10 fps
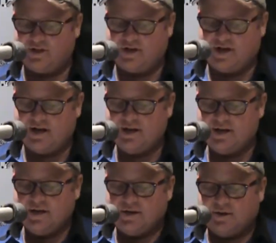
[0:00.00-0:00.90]
and
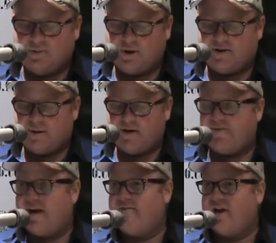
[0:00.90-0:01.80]
one of my
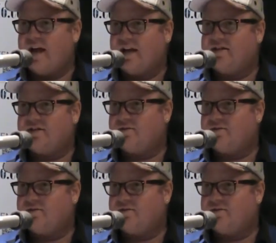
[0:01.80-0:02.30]
favourite acts.